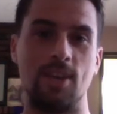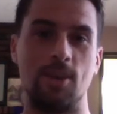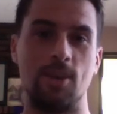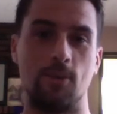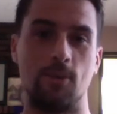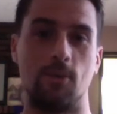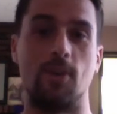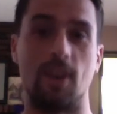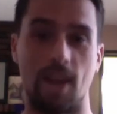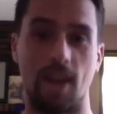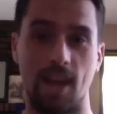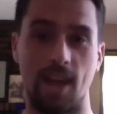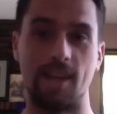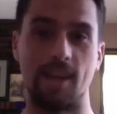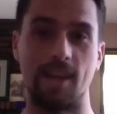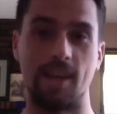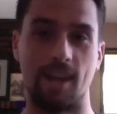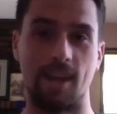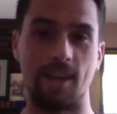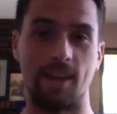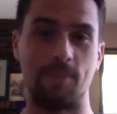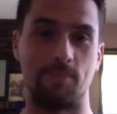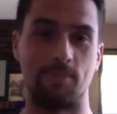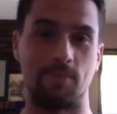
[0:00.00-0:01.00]
where
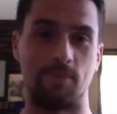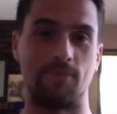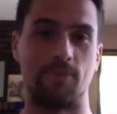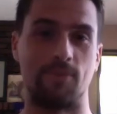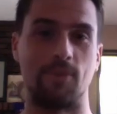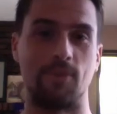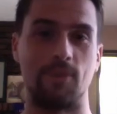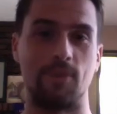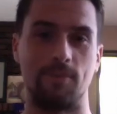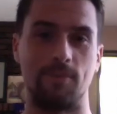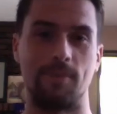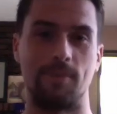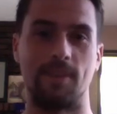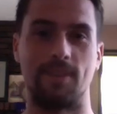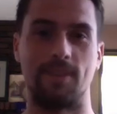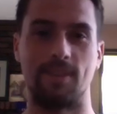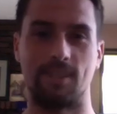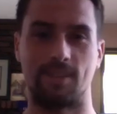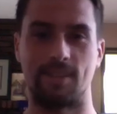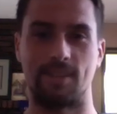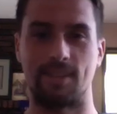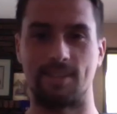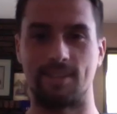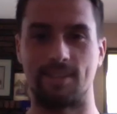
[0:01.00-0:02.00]
I prefer him. I
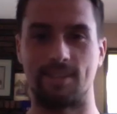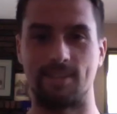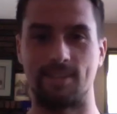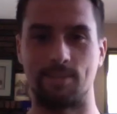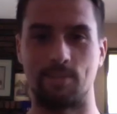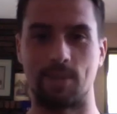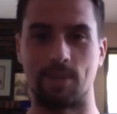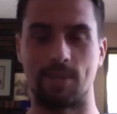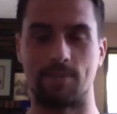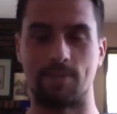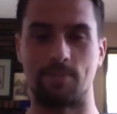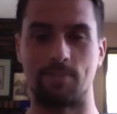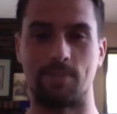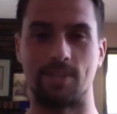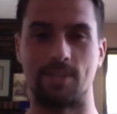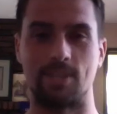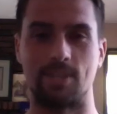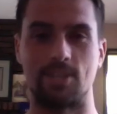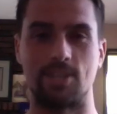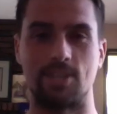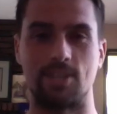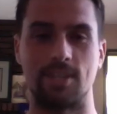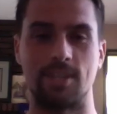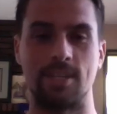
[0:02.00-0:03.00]
think that's his best
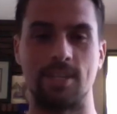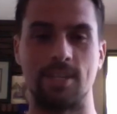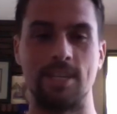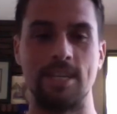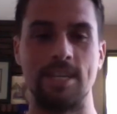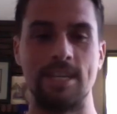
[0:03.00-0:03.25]
position.